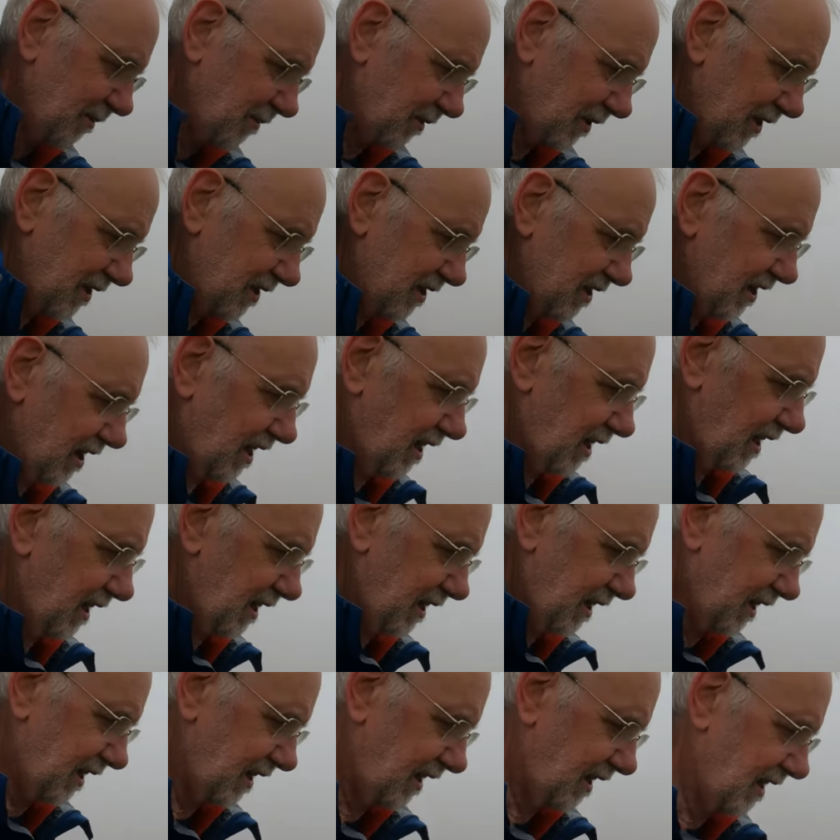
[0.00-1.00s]
which uh,
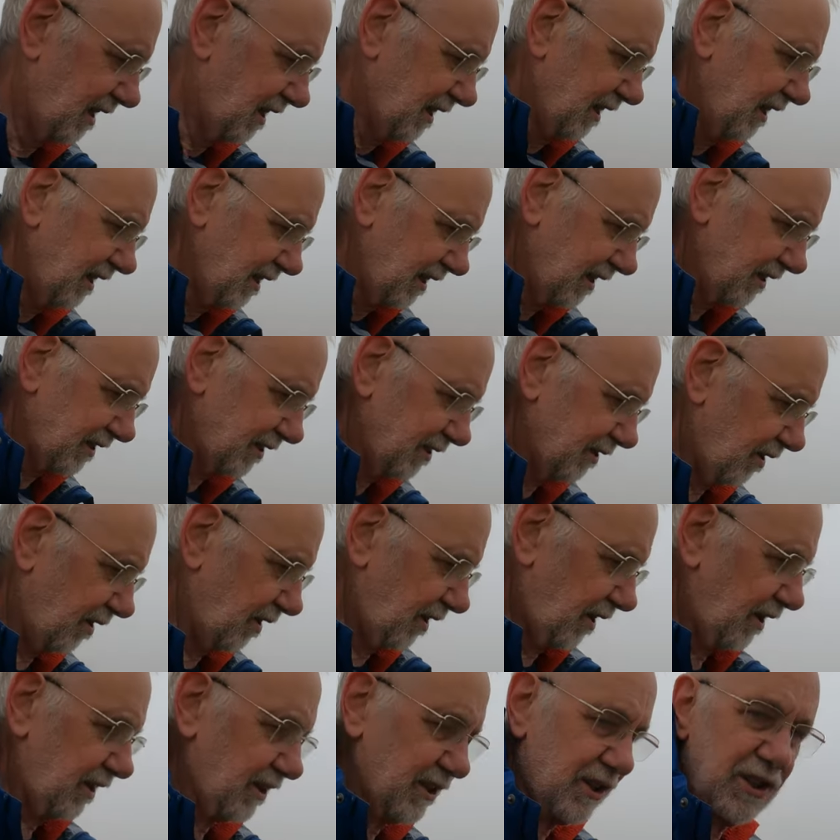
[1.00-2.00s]
is
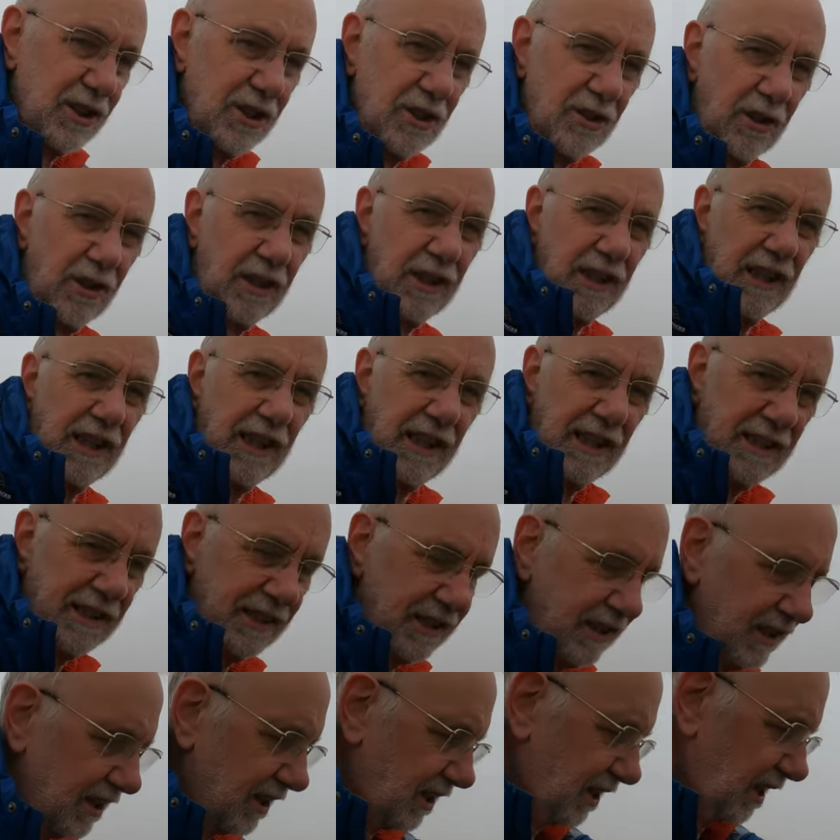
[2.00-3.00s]
not like a strike
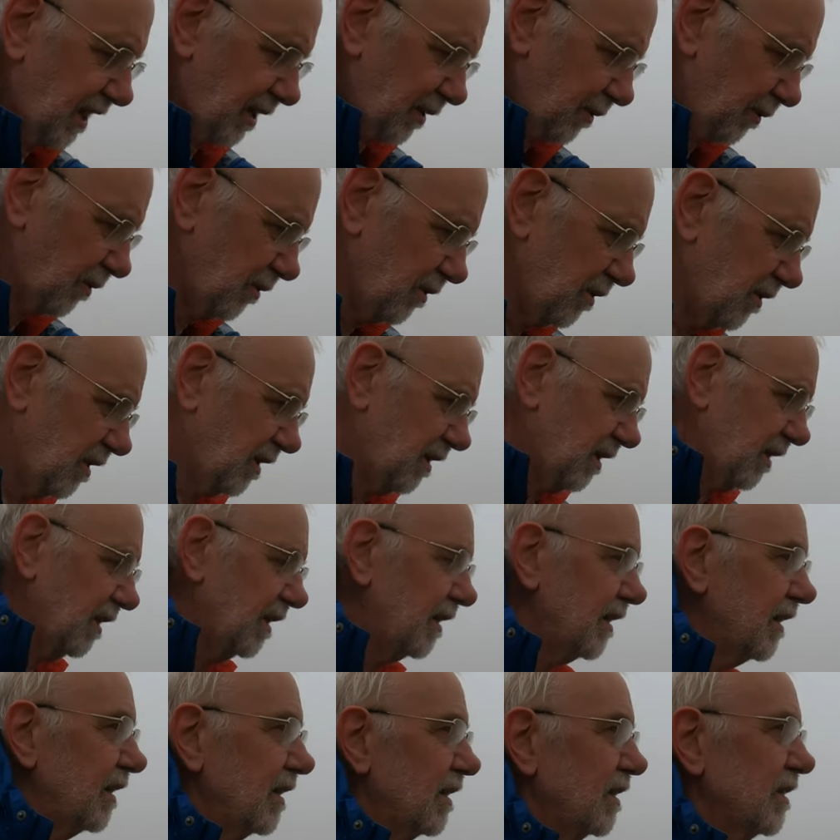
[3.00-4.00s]
against the channel,
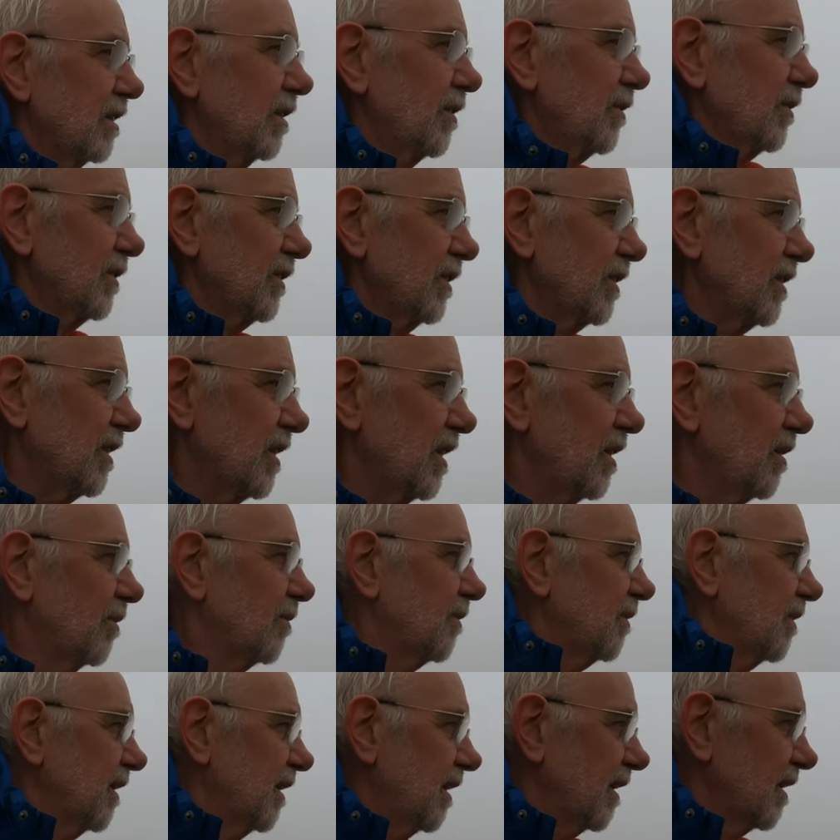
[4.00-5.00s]
as long as I deal
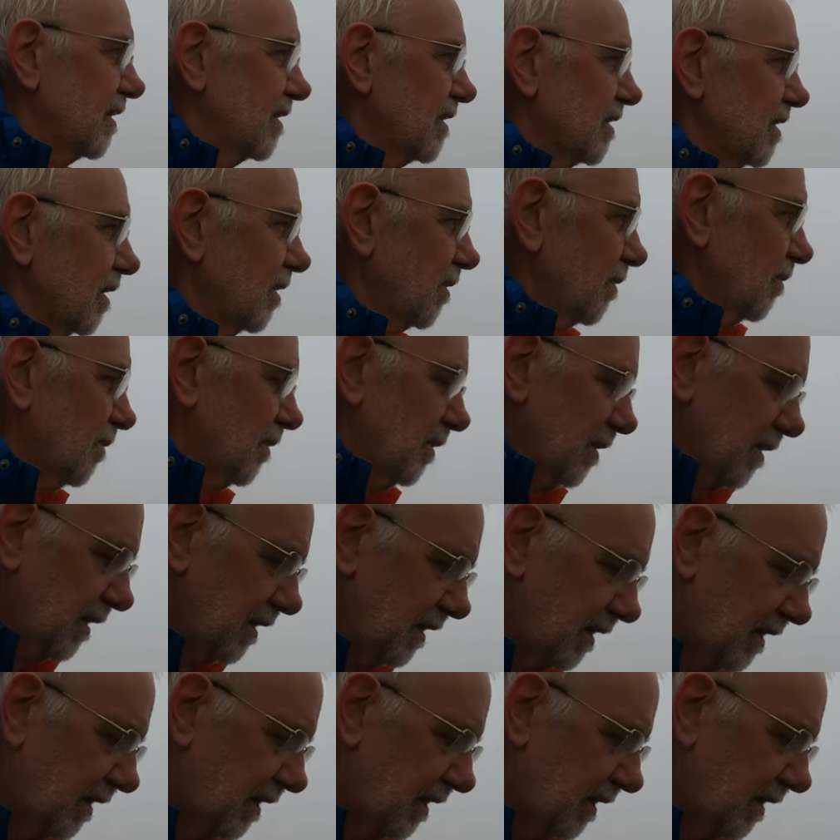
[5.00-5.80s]
with it. So